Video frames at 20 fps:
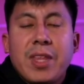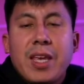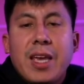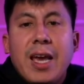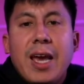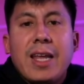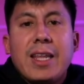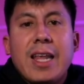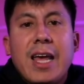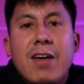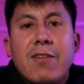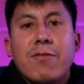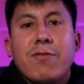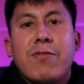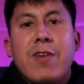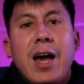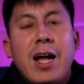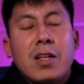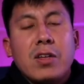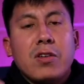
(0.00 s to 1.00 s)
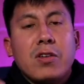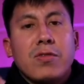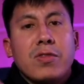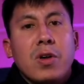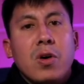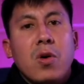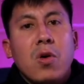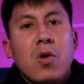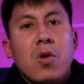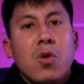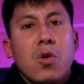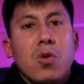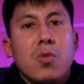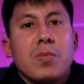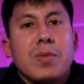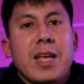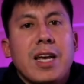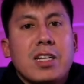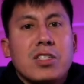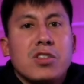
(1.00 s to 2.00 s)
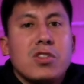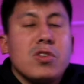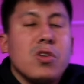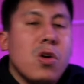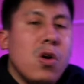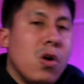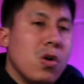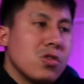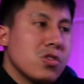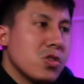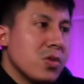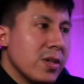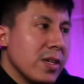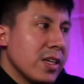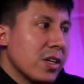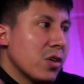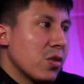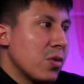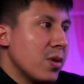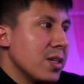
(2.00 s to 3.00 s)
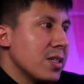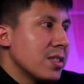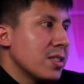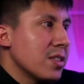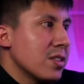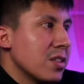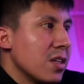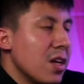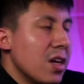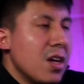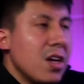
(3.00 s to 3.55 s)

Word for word: and that value of the home next to you also increases.